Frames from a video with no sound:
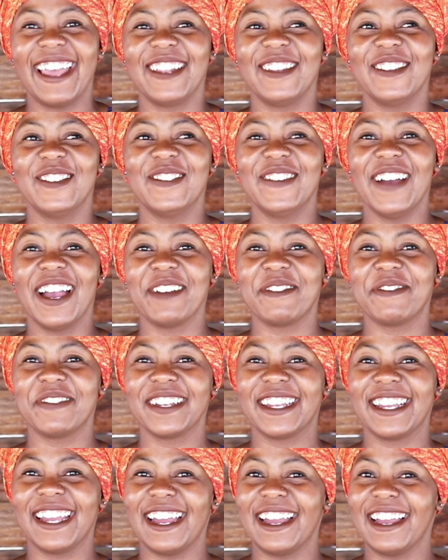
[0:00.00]
Hello
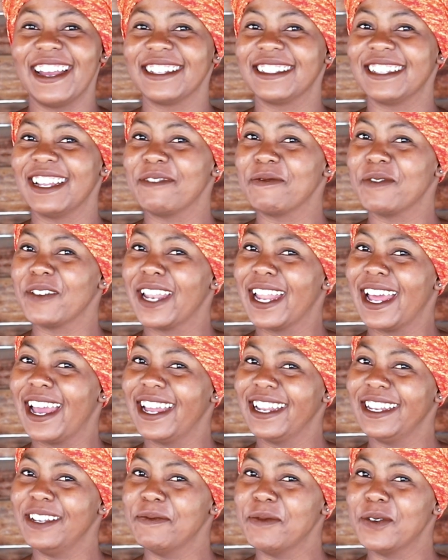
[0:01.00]
Africa,
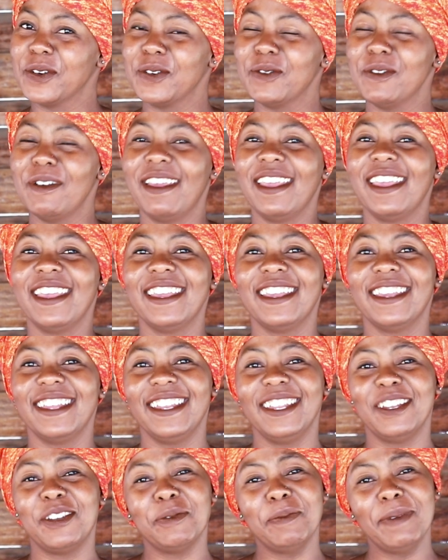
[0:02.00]
sanibonani,
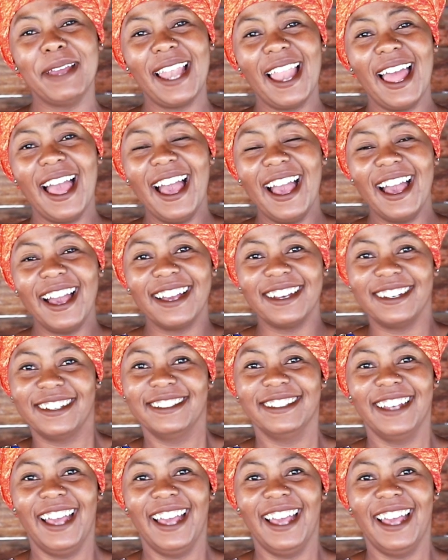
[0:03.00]
molweni, dumelang.